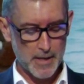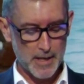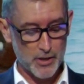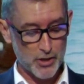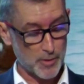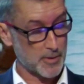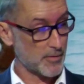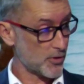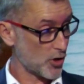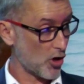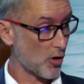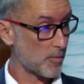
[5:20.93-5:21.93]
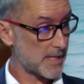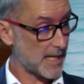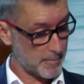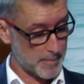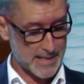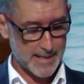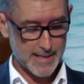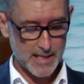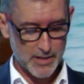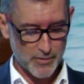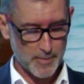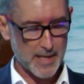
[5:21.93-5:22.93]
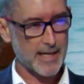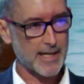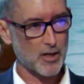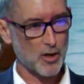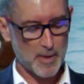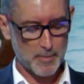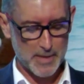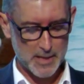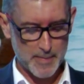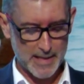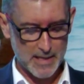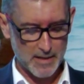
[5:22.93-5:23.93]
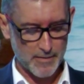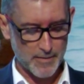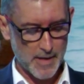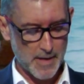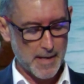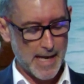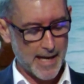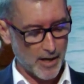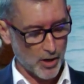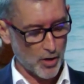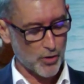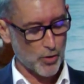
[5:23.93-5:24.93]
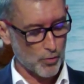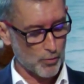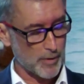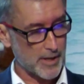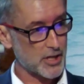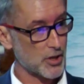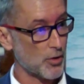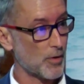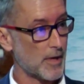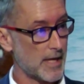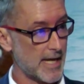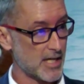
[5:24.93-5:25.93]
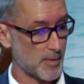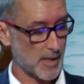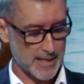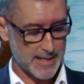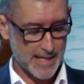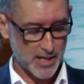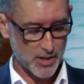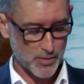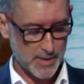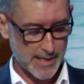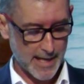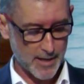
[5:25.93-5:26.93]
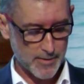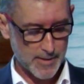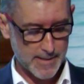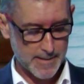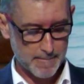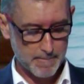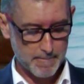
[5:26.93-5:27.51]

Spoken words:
in terms of jobs and businesses from that economic perspective at local, regional, as well as national scales.